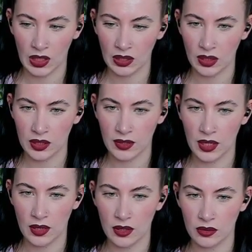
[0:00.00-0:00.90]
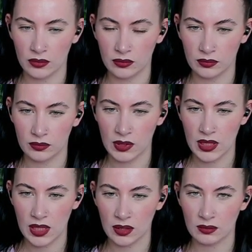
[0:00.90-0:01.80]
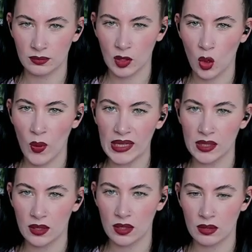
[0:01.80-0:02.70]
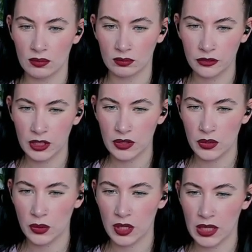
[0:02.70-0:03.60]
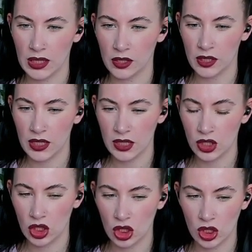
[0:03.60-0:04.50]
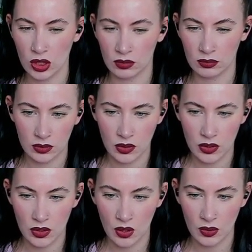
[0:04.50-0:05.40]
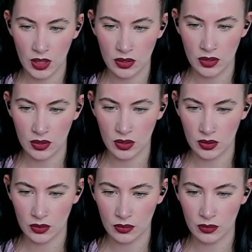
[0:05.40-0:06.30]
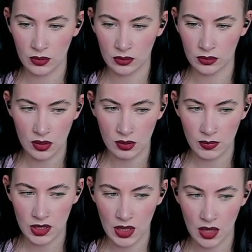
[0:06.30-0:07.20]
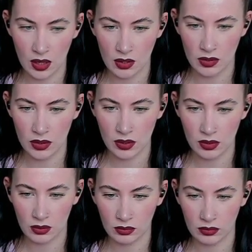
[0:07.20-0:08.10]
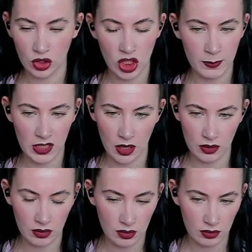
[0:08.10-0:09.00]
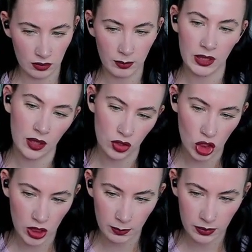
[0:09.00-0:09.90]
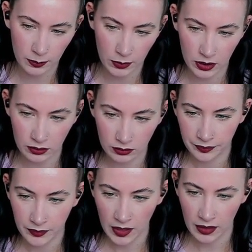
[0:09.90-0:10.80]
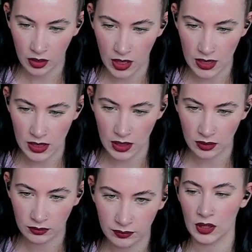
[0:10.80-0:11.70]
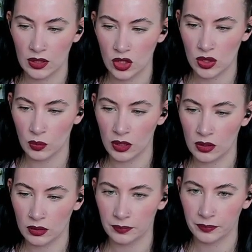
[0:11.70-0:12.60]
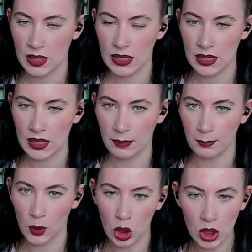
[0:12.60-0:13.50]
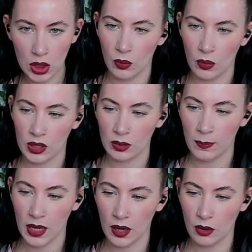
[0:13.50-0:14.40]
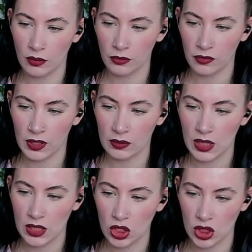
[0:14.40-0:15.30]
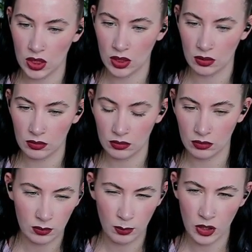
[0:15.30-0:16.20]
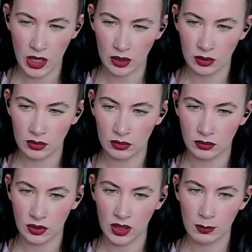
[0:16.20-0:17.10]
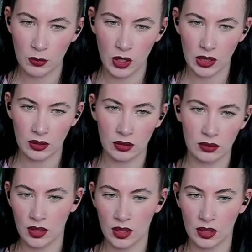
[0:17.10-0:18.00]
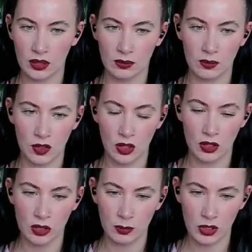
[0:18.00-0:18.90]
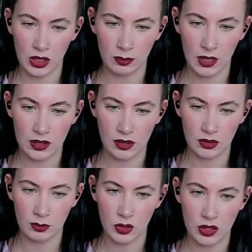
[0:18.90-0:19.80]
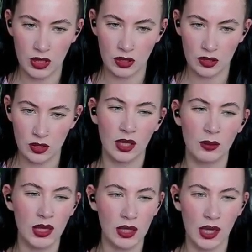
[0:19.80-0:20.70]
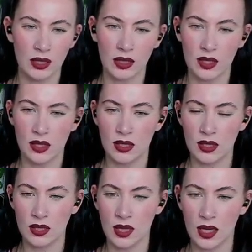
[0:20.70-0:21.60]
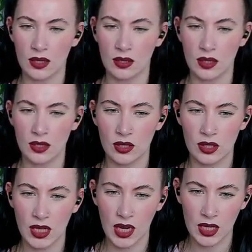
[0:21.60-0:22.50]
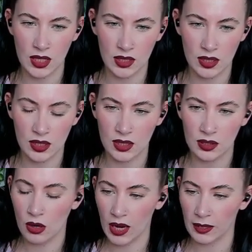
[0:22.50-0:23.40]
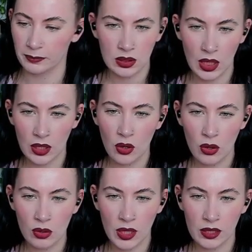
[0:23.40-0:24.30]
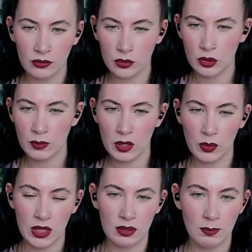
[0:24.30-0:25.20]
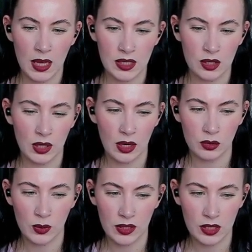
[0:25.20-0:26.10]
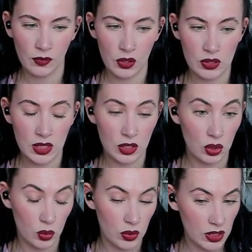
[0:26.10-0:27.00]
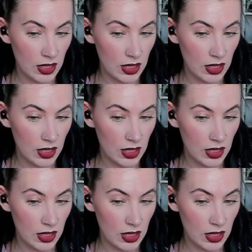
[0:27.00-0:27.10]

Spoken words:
I like the yellow. It's like quaint. Front door here-ish. So let's do some stairs. Cheap stairs. I mean, not cheap, but nothing crazy. That should work. Simple. What about foundation? Brick. I like brick. I think the darker brick makes a little more sense. I really like this. This is nice. This looks nice. Okay, not a whole lot of room that we can mess around with as far as these doors